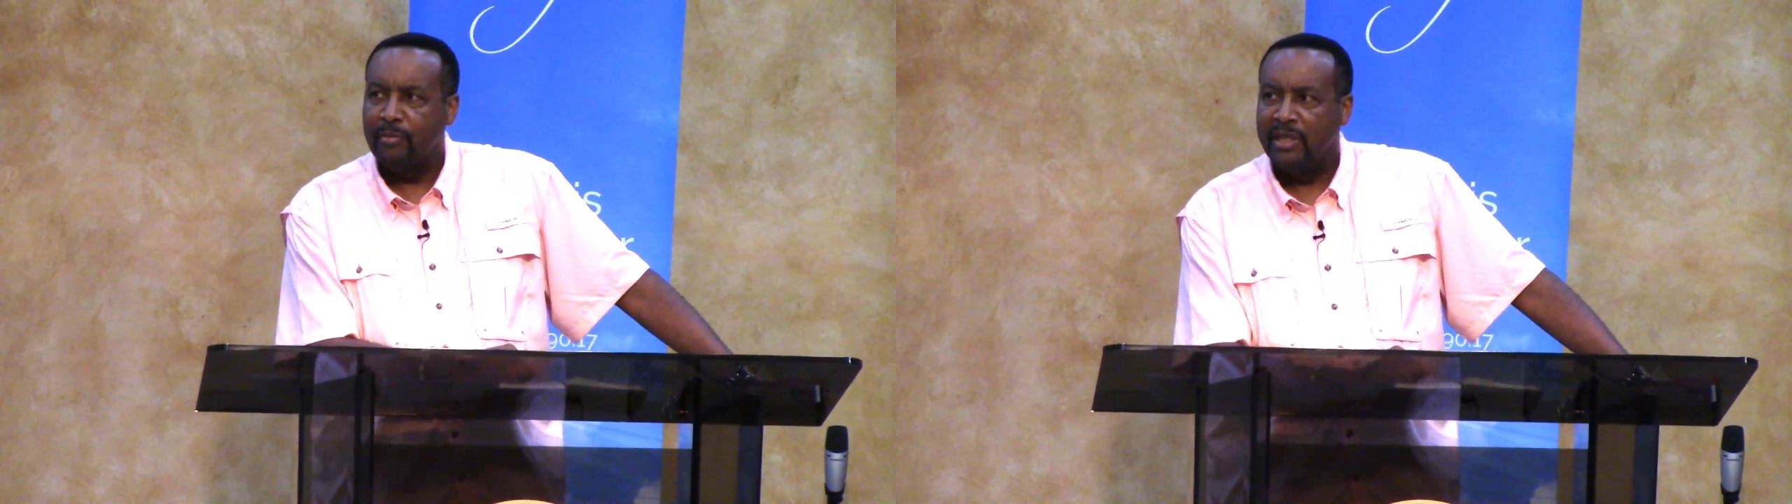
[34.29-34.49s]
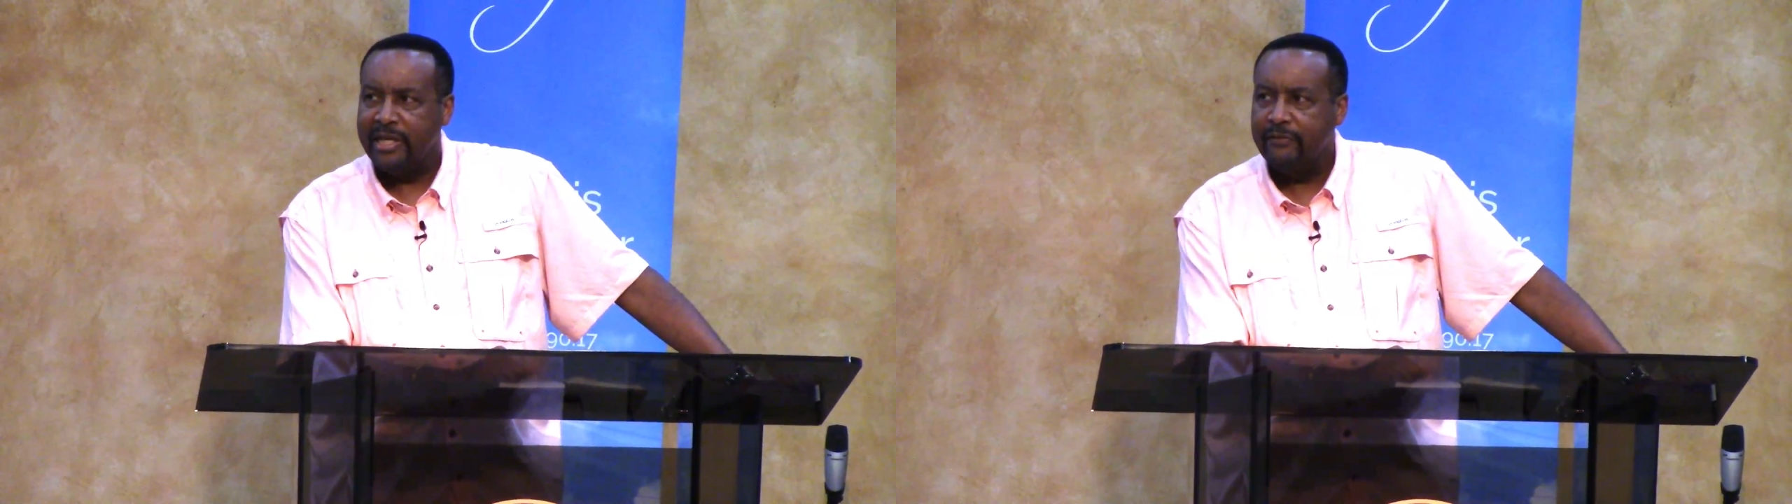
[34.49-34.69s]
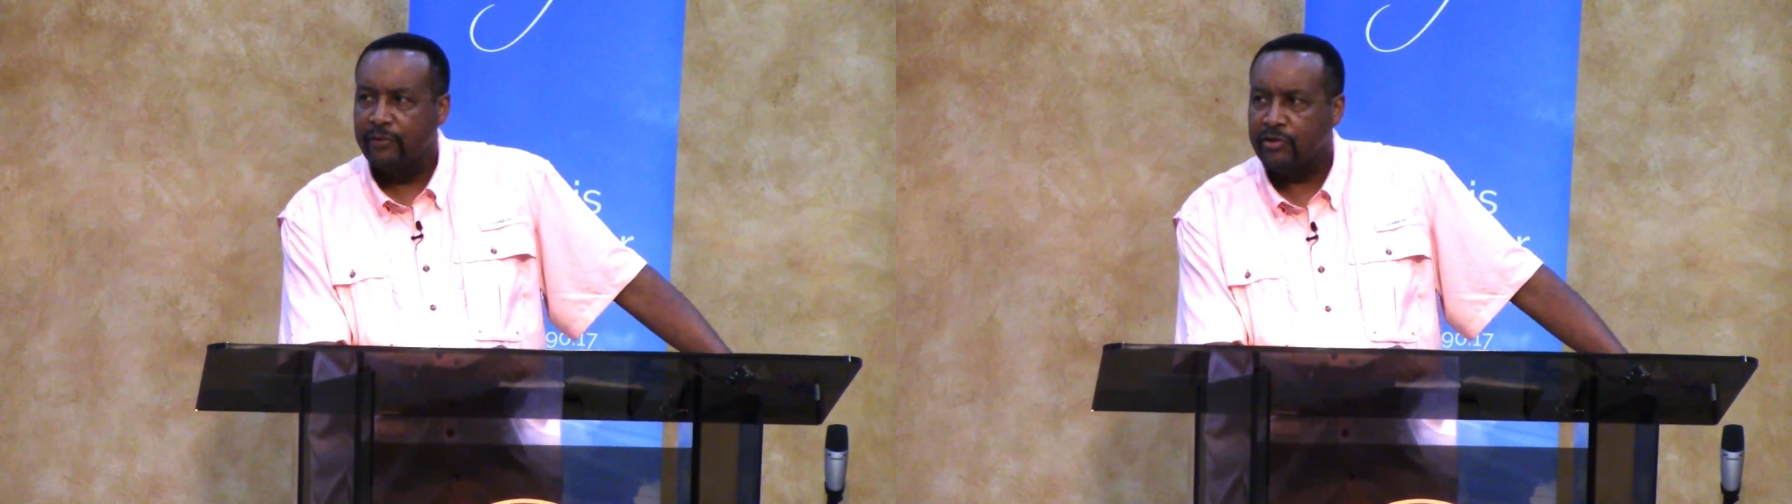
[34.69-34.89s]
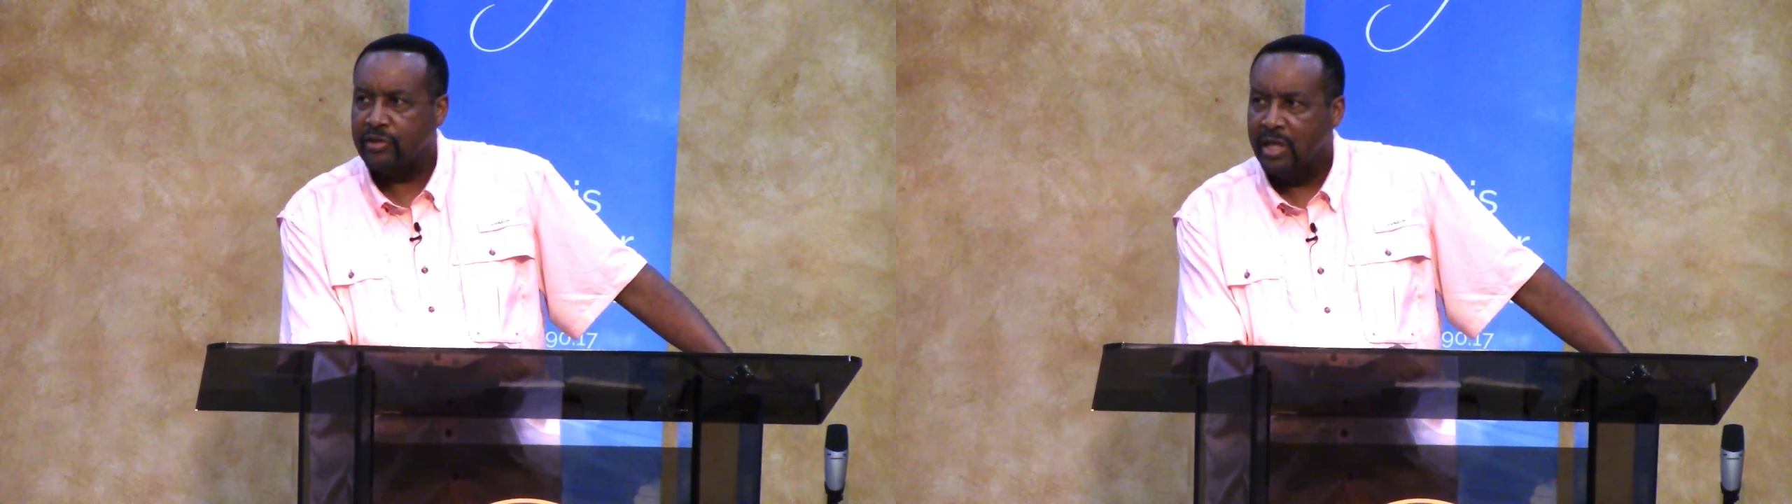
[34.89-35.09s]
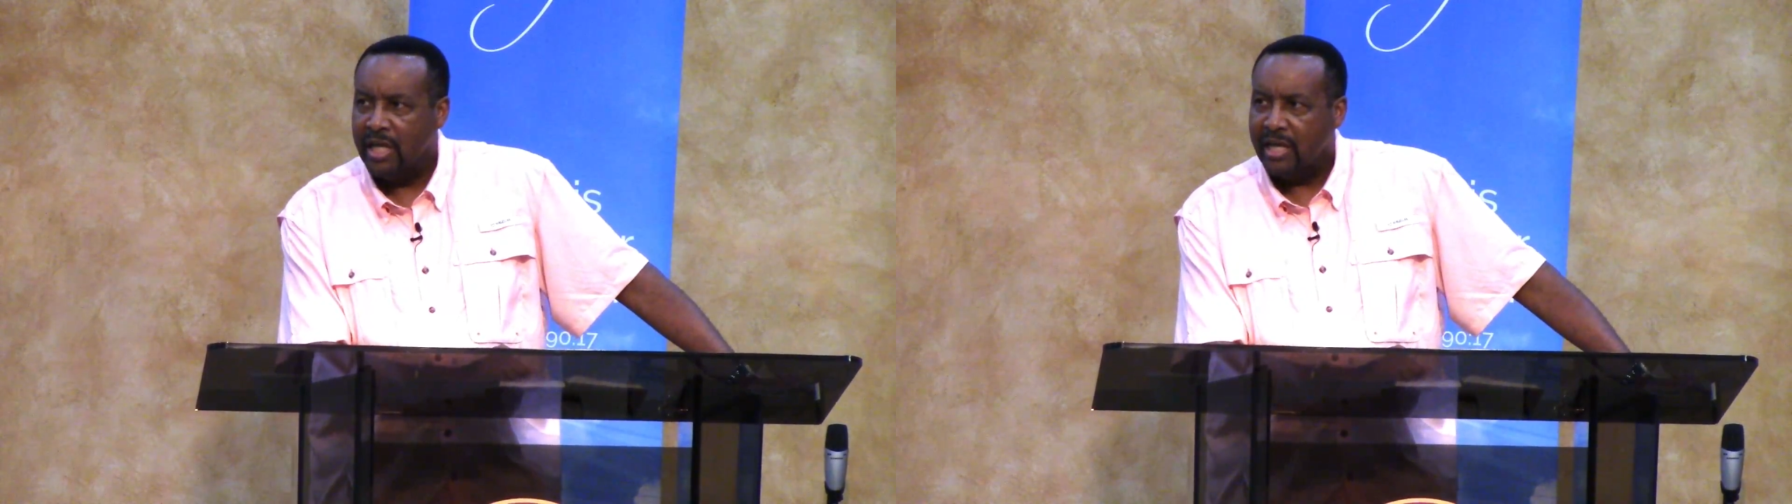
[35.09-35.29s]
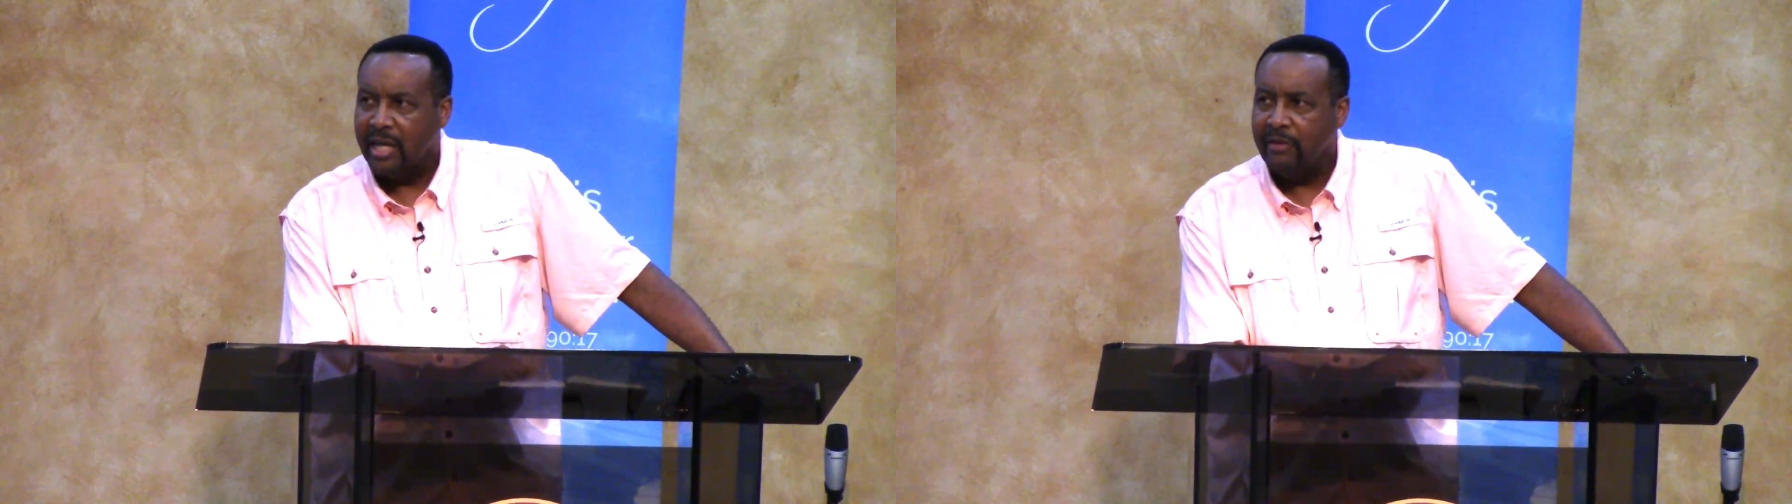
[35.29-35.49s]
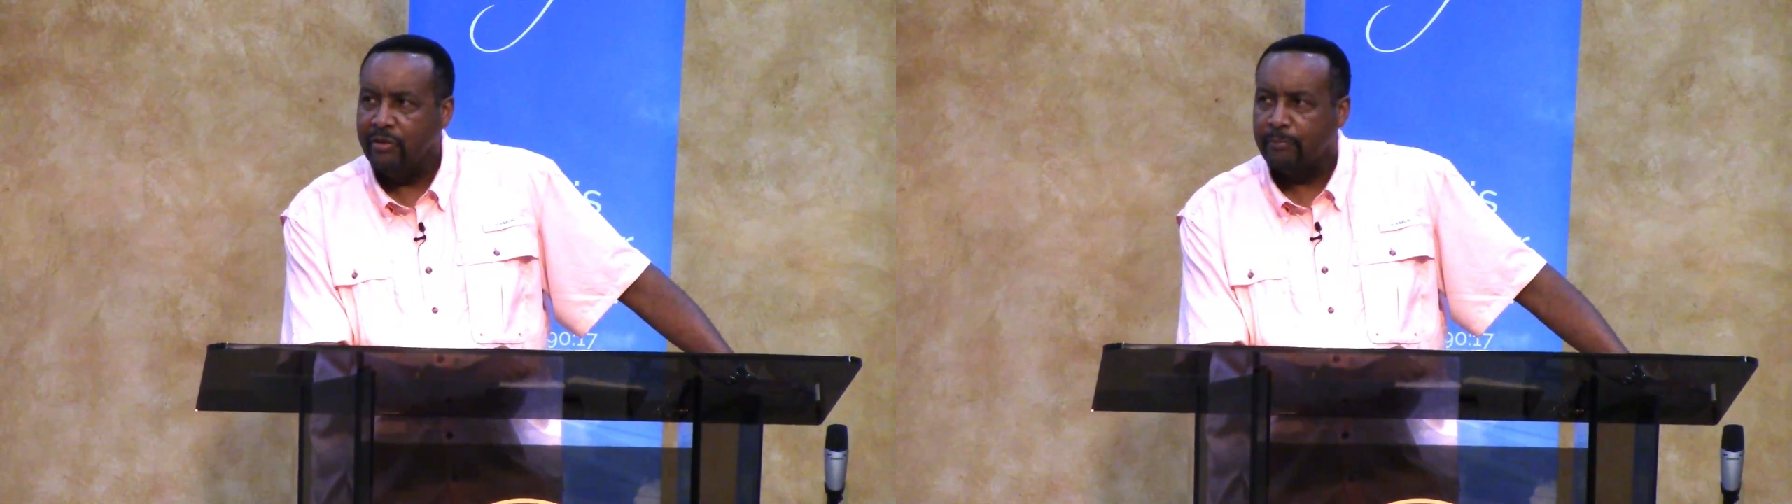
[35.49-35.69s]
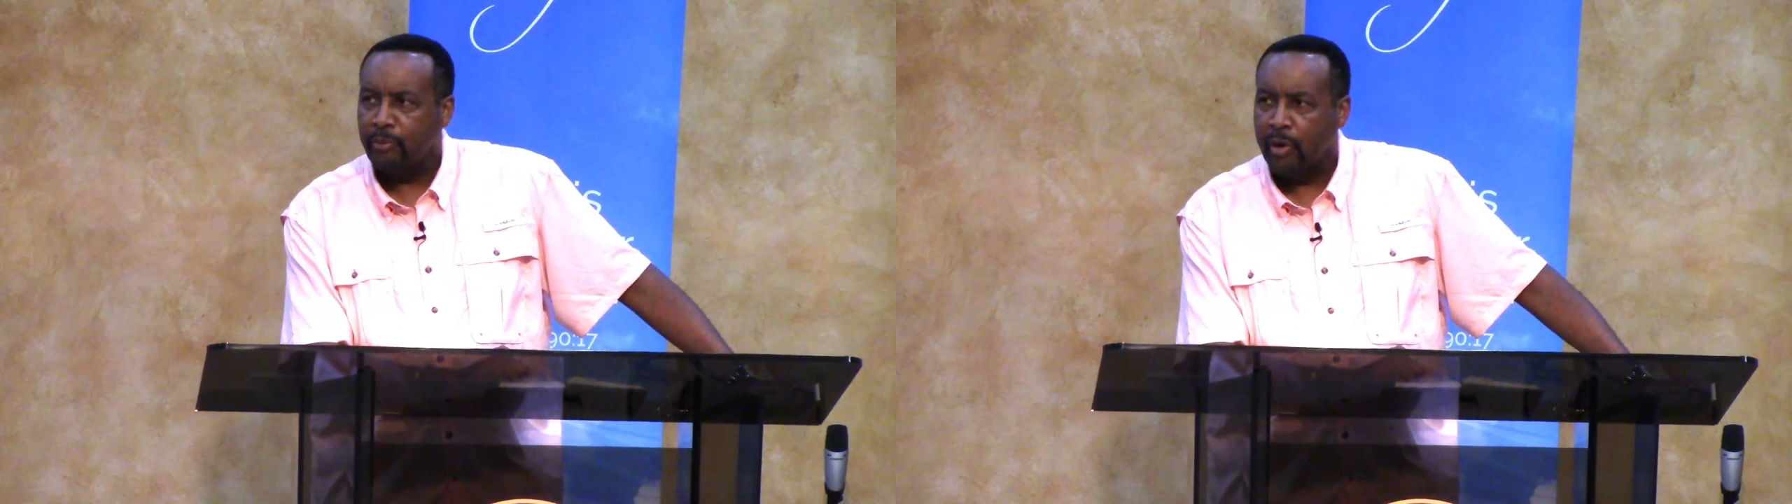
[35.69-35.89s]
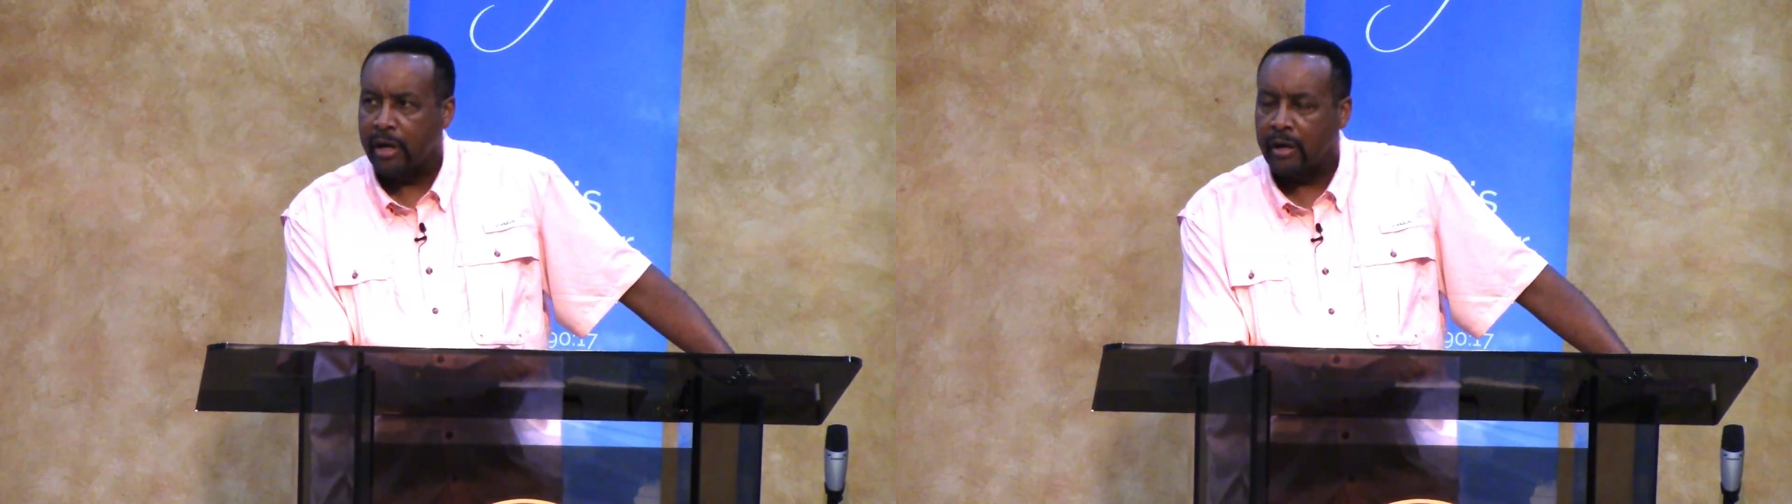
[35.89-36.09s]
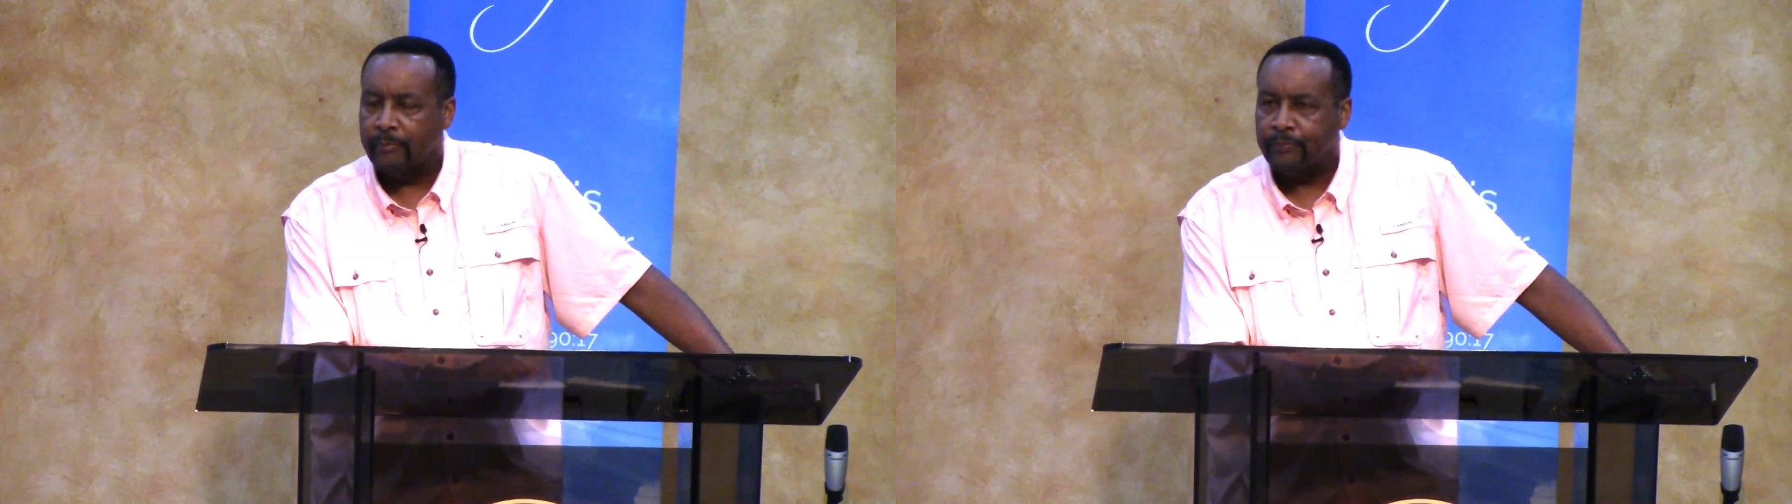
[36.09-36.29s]
believers in the
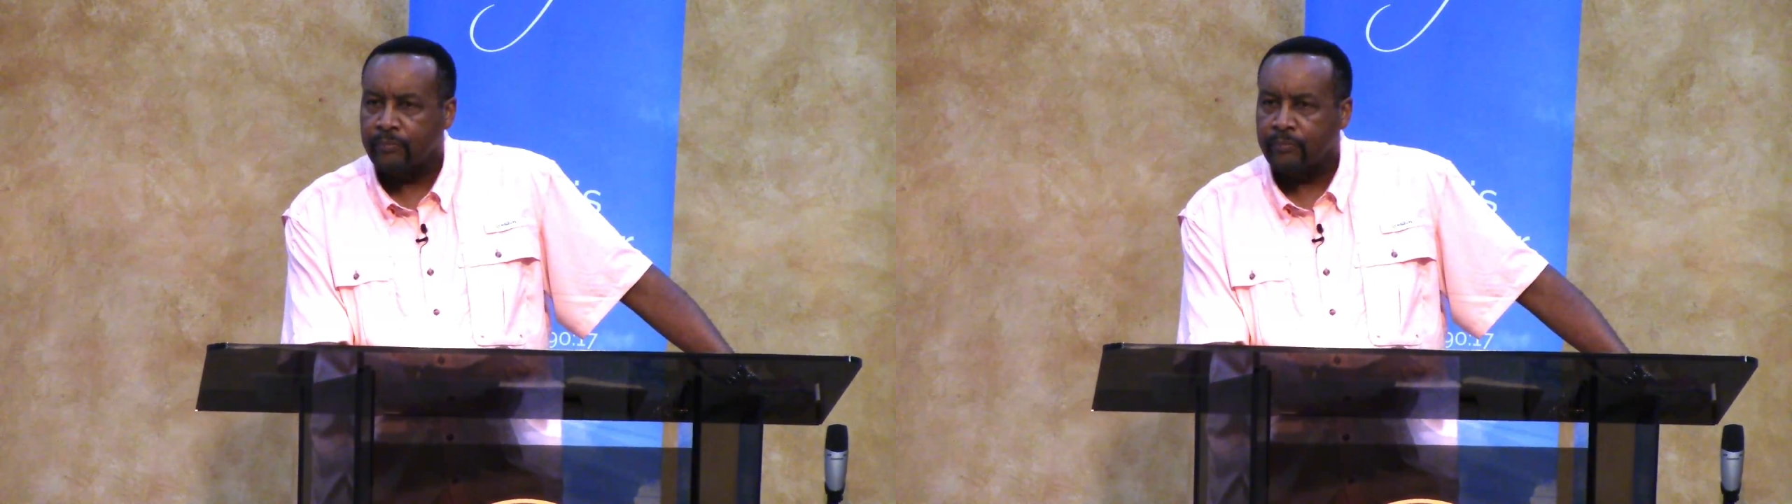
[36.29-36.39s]
prayer